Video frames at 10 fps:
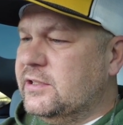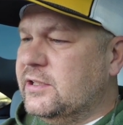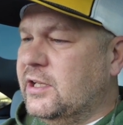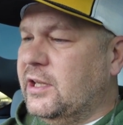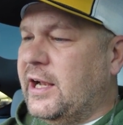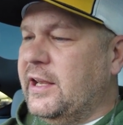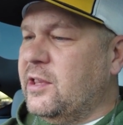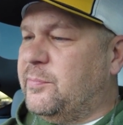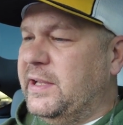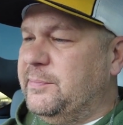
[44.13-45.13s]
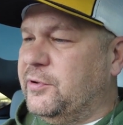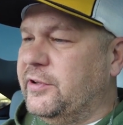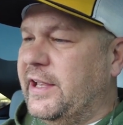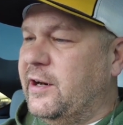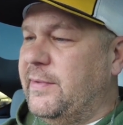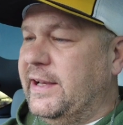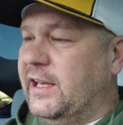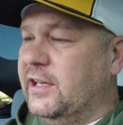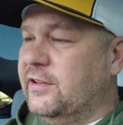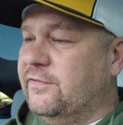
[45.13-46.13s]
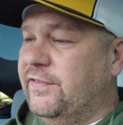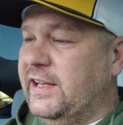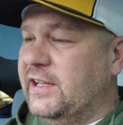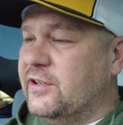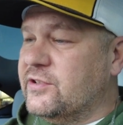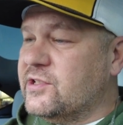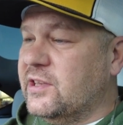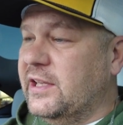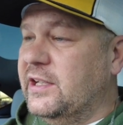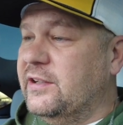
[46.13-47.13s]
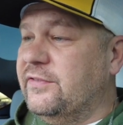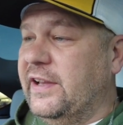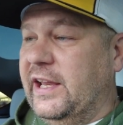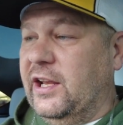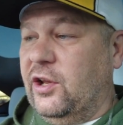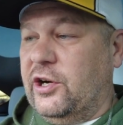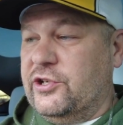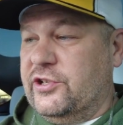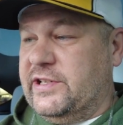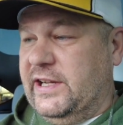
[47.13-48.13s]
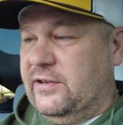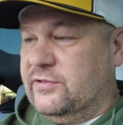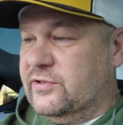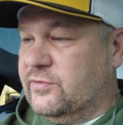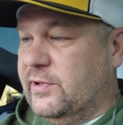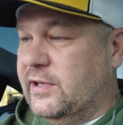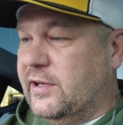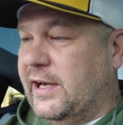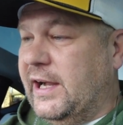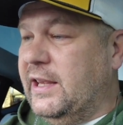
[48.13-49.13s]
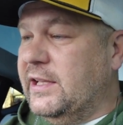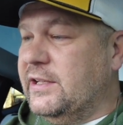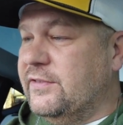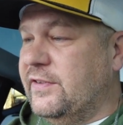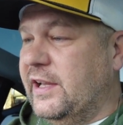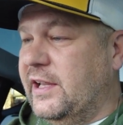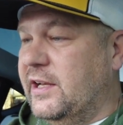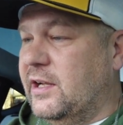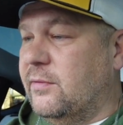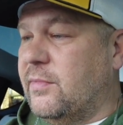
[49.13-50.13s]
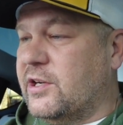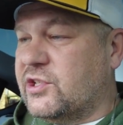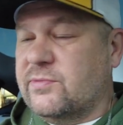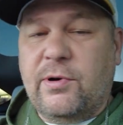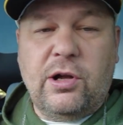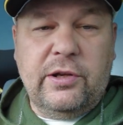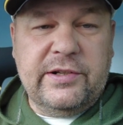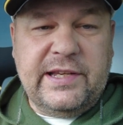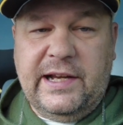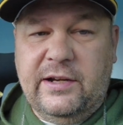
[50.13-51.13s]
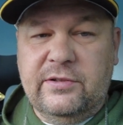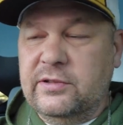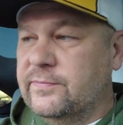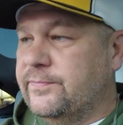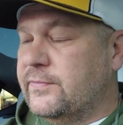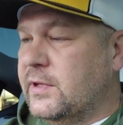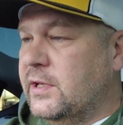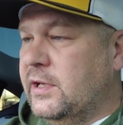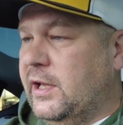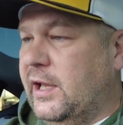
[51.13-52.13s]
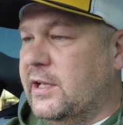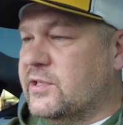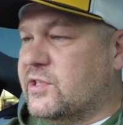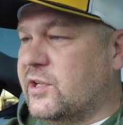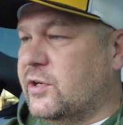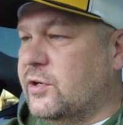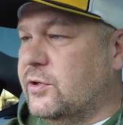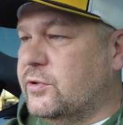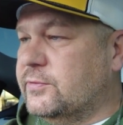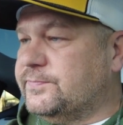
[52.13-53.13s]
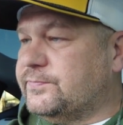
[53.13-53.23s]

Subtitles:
a lot of the people that are making videos live in larger towns. Well, I live in a much smaller town, and so